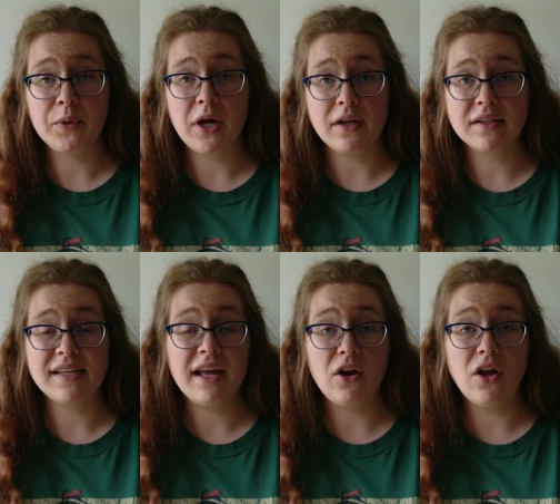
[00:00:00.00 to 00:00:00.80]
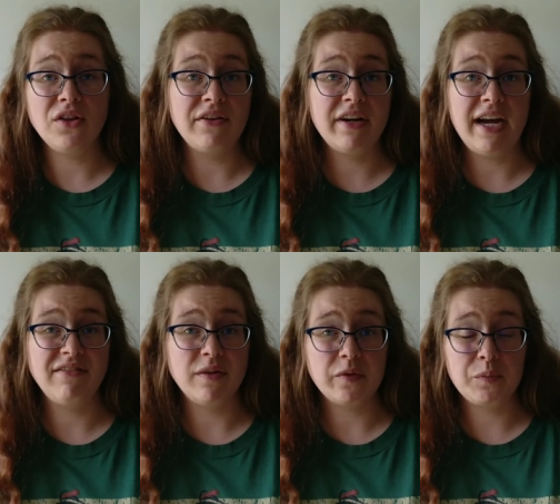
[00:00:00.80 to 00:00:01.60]
products at all, never have,
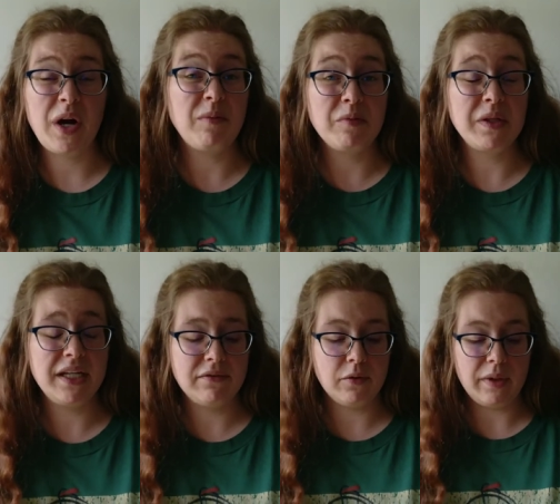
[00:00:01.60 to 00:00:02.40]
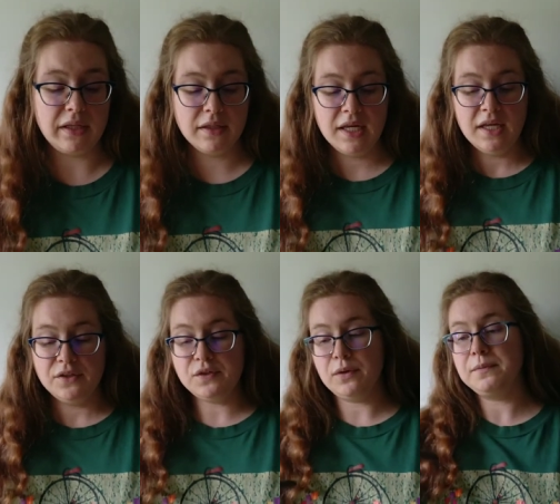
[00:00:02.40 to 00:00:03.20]
never, probably never will.
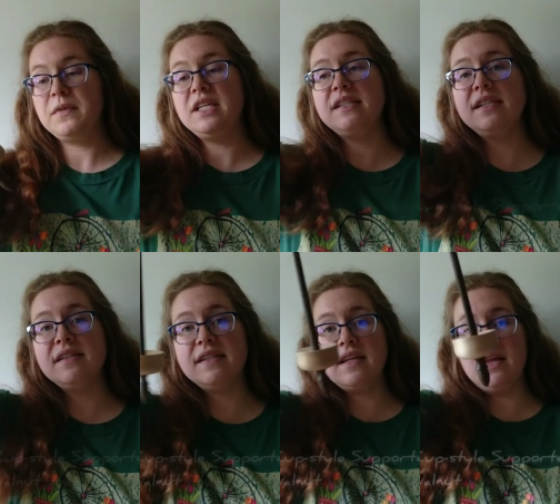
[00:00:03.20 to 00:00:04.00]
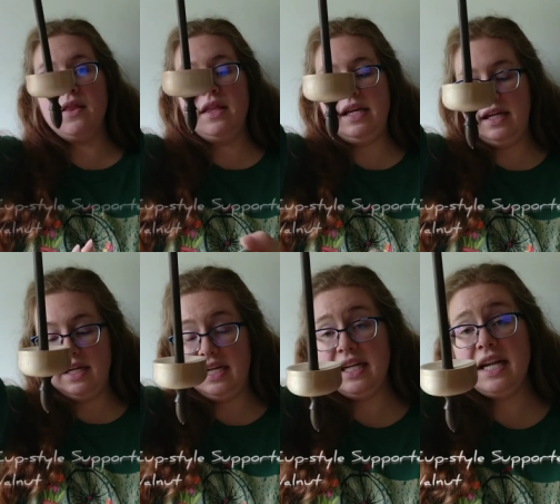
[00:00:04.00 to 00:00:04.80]
So this is the
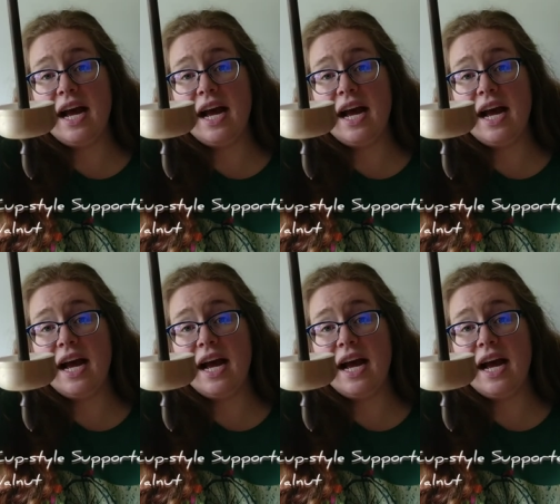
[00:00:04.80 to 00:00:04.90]
Enid